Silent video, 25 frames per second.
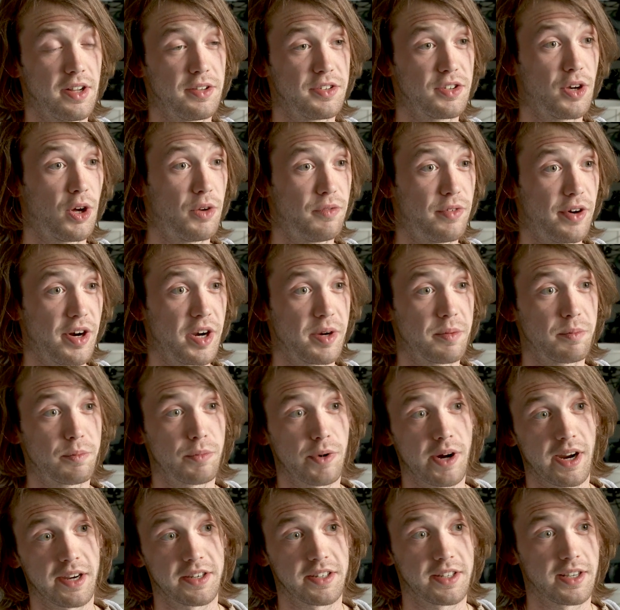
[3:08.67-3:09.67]
It's all very
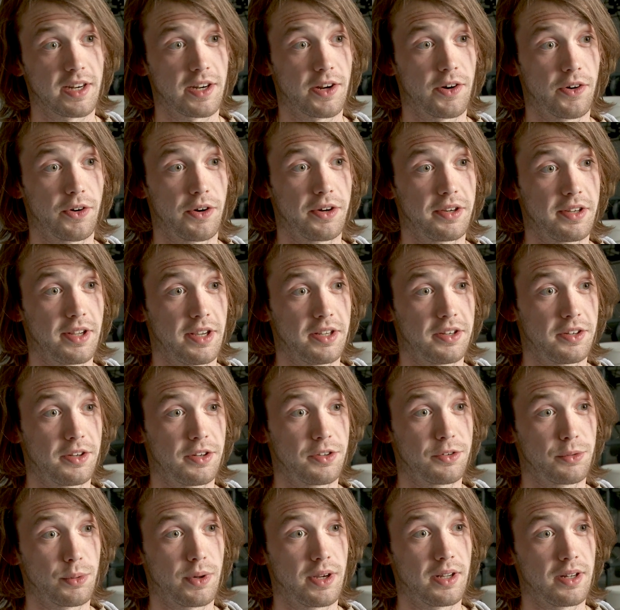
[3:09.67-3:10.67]
practically orientated
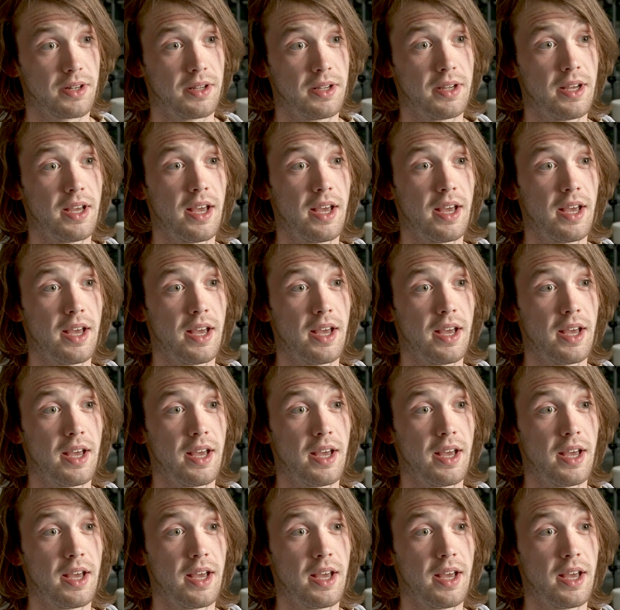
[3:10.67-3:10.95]
as well.